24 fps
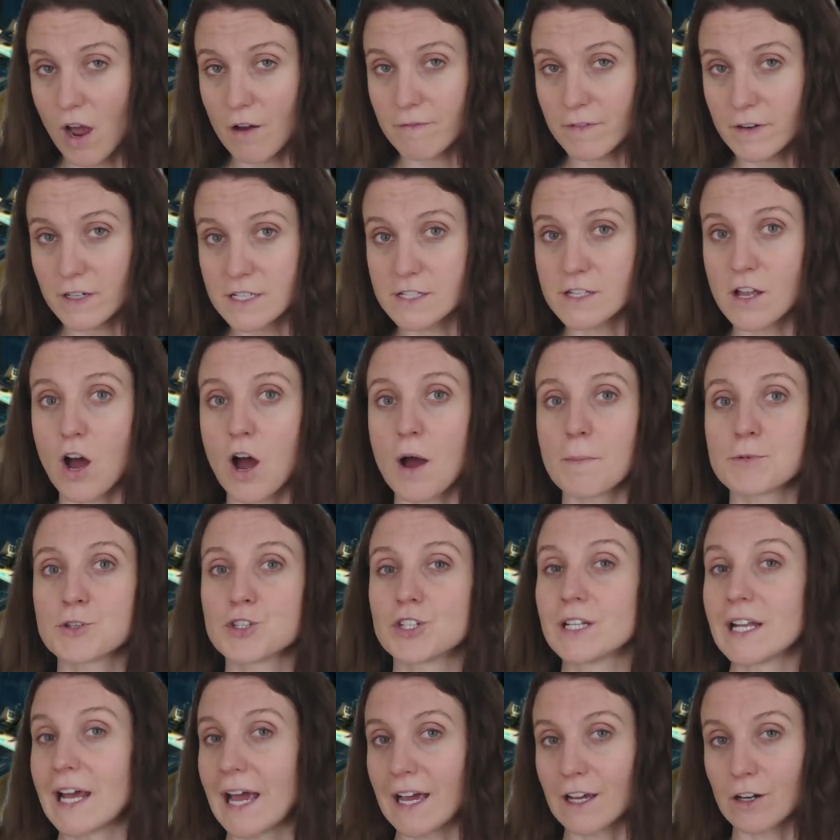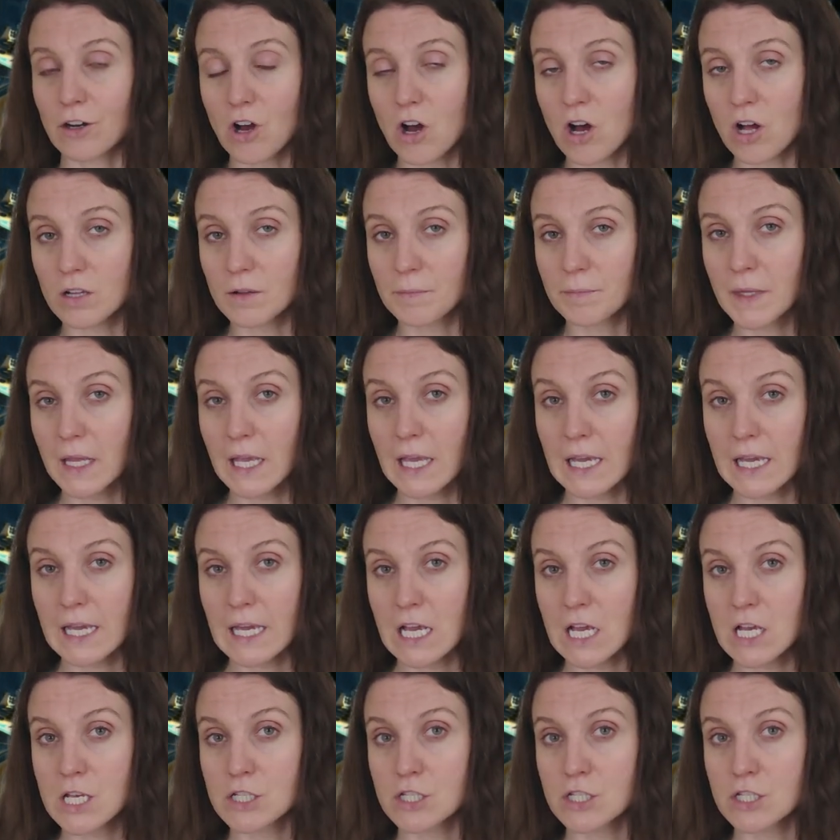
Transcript: don't offer this option at all.